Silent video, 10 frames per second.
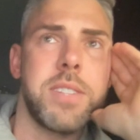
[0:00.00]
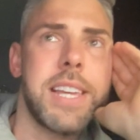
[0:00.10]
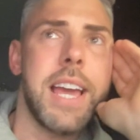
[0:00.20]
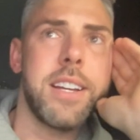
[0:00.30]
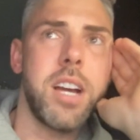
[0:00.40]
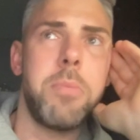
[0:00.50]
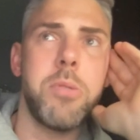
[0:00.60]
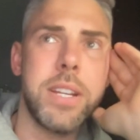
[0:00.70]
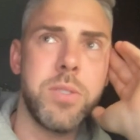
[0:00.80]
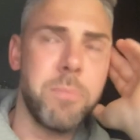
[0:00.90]
to getting a
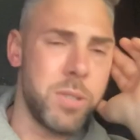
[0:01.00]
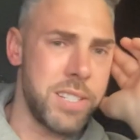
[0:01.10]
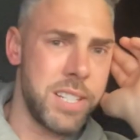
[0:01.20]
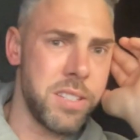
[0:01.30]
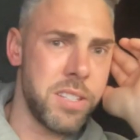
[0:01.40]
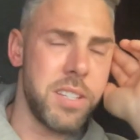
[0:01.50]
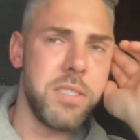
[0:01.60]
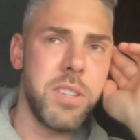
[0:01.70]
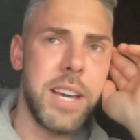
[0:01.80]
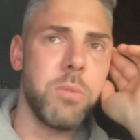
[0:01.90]
couple extra bodies in
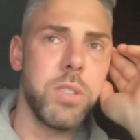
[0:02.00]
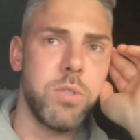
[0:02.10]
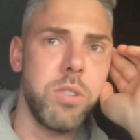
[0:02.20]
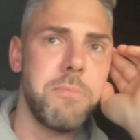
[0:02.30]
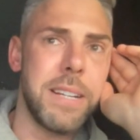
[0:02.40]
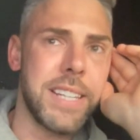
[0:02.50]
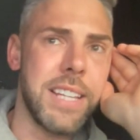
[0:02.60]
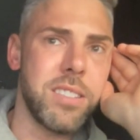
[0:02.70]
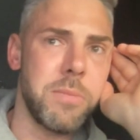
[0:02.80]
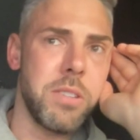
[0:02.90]
to help the group and
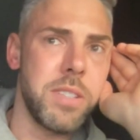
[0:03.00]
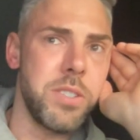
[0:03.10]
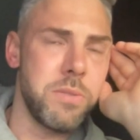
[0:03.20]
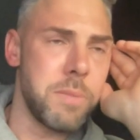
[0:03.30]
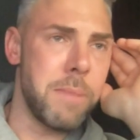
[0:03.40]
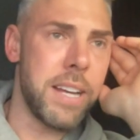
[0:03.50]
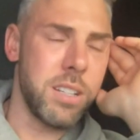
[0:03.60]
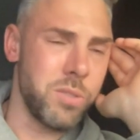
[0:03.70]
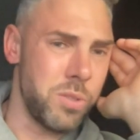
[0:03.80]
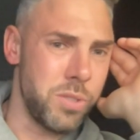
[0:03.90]
getting some of those injuries back
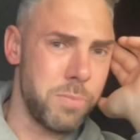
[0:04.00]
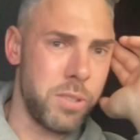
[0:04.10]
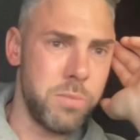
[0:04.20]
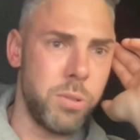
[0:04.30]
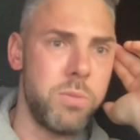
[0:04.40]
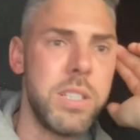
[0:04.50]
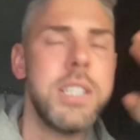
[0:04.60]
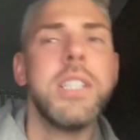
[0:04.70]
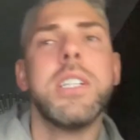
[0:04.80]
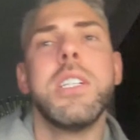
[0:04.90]
as soon as possible.
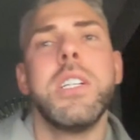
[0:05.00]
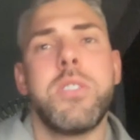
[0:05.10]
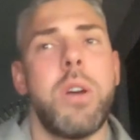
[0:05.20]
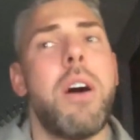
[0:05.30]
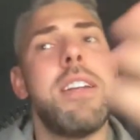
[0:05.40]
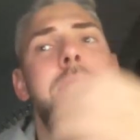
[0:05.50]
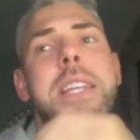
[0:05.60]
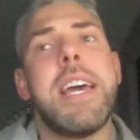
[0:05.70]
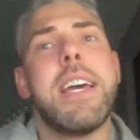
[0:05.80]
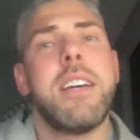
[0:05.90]
So I'll leave it
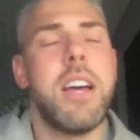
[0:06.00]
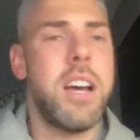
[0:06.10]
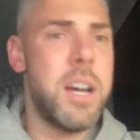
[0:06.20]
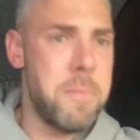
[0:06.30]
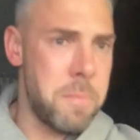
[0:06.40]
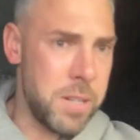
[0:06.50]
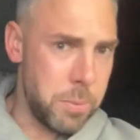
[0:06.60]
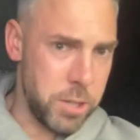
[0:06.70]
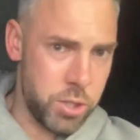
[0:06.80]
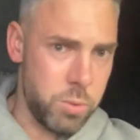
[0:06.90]
there. A little
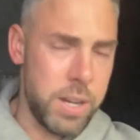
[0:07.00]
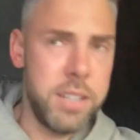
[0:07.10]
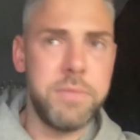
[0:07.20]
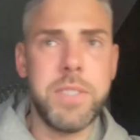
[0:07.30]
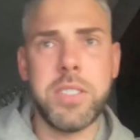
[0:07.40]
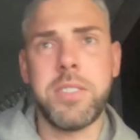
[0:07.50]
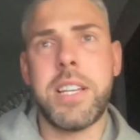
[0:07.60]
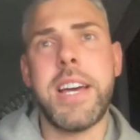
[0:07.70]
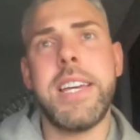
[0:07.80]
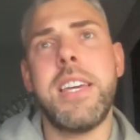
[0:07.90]
bit shorter, as I
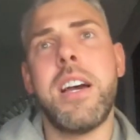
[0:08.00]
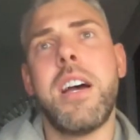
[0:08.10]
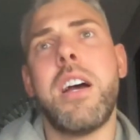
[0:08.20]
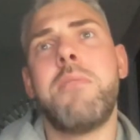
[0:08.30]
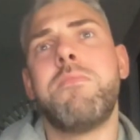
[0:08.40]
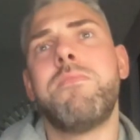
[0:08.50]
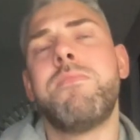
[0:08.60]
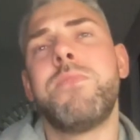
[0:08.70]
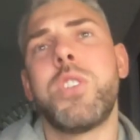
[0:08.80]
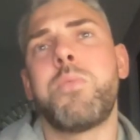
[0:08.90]
say.
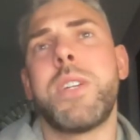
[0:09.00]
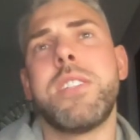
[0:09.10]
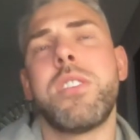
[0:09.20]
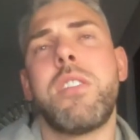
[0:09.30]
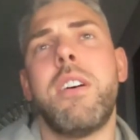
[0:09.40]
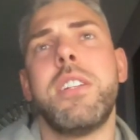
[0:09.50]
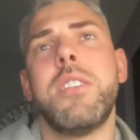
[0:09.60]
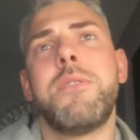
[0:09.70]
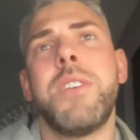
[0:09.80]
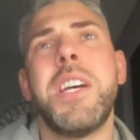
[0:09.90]
Just wanted to